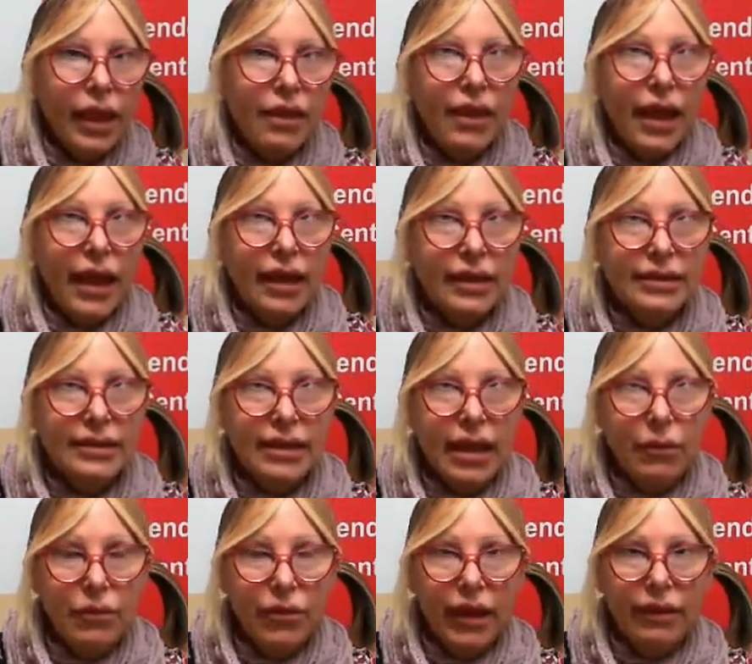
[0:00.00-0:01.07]
that it's
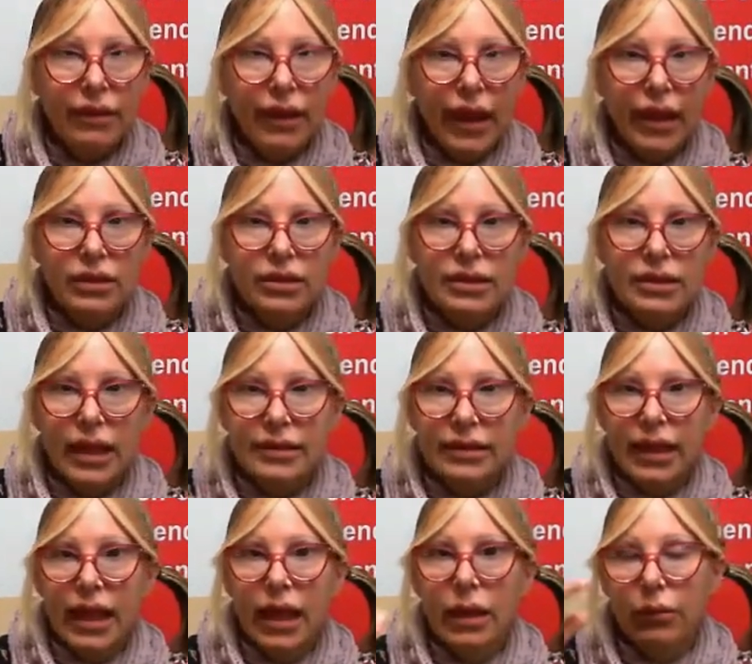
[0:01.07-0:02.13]
something that
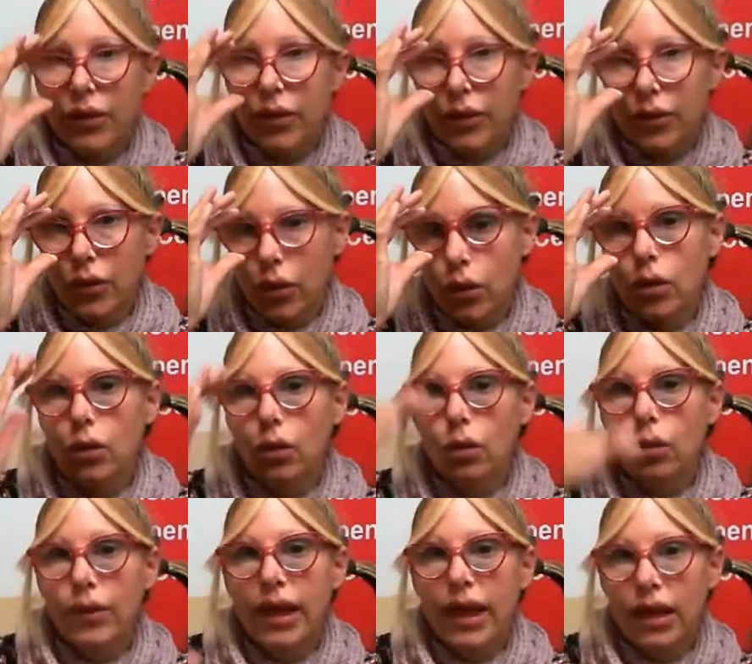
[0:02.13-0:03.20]
doesn't come through
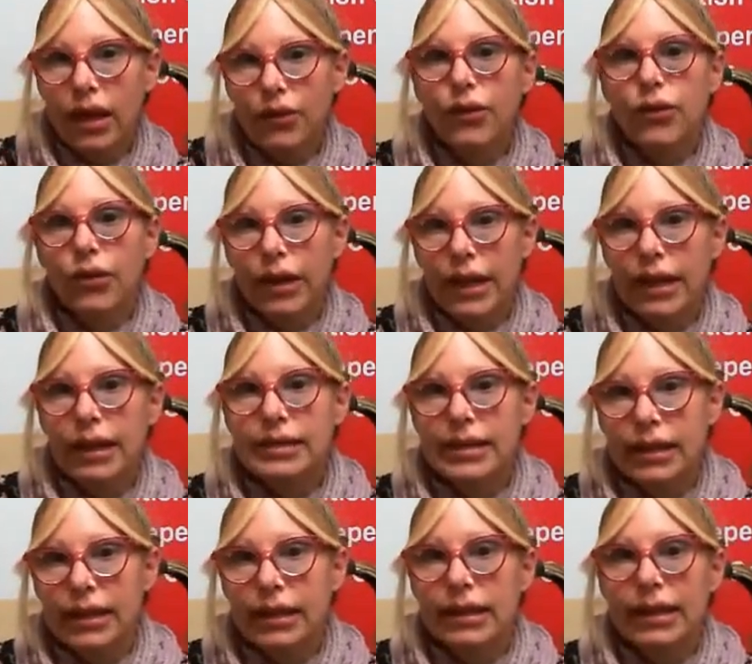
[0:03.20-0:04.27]
with every
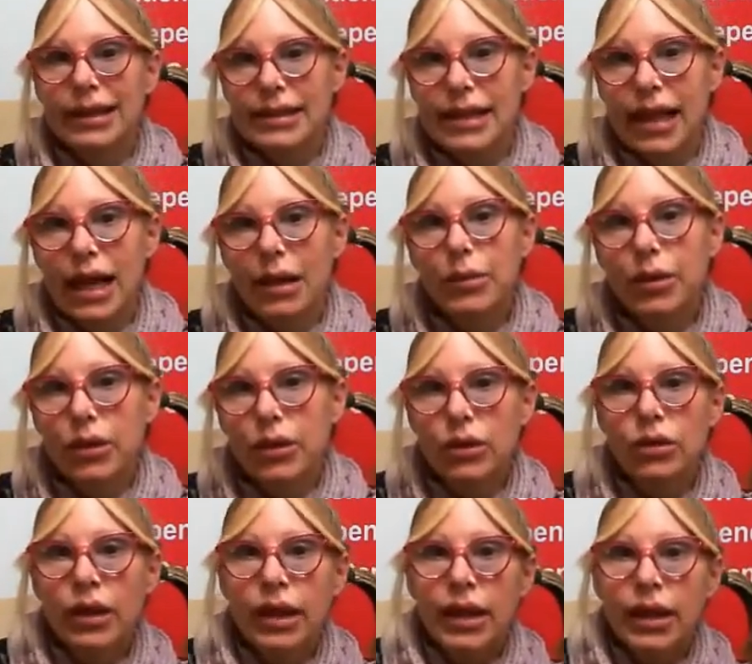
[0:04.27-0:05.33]
single
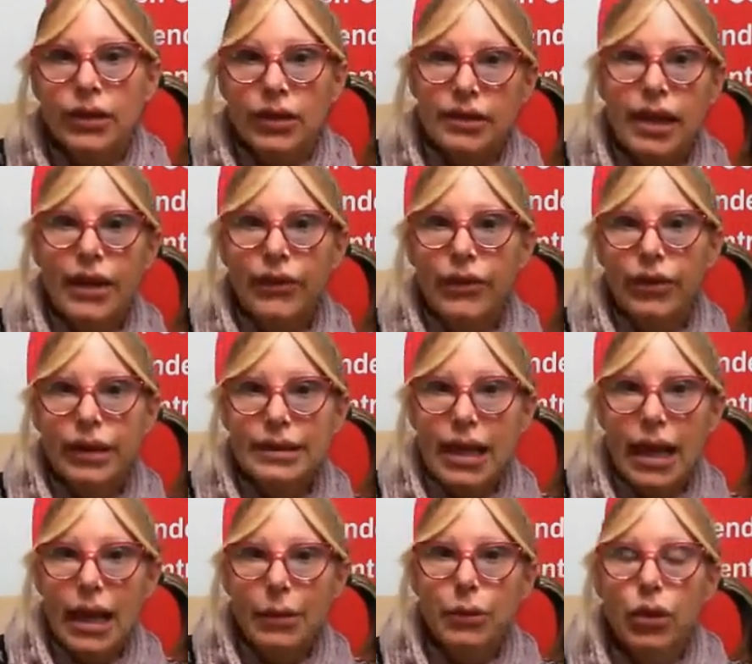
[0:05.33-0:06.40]
example. So say, for
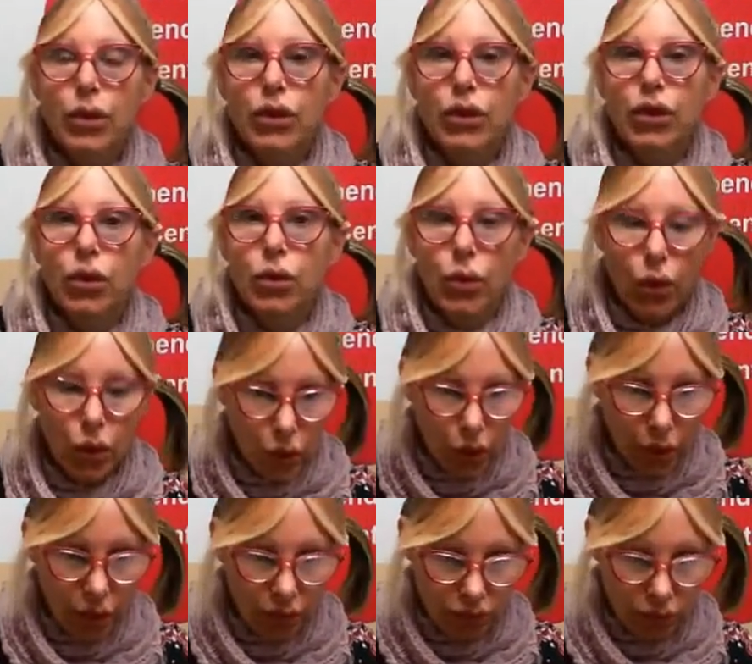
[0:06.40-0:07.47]
example, you
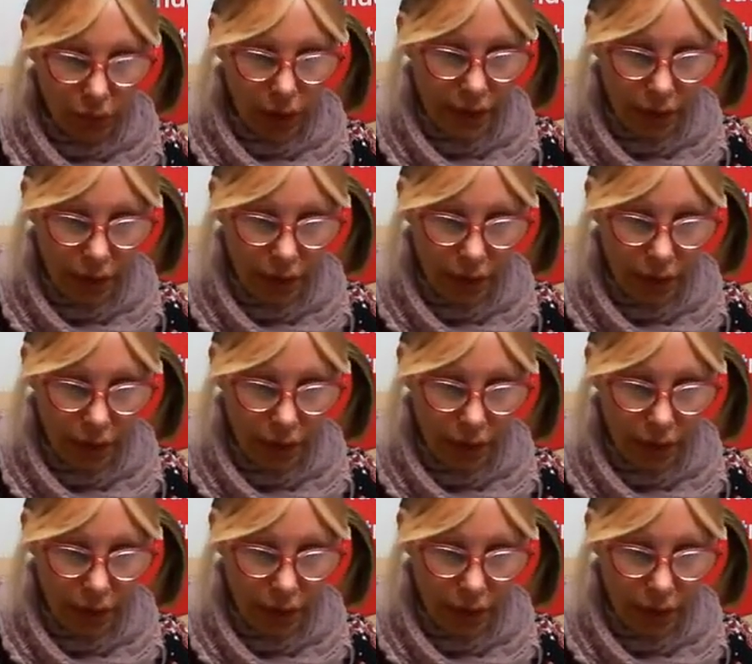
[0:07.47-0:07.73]
were a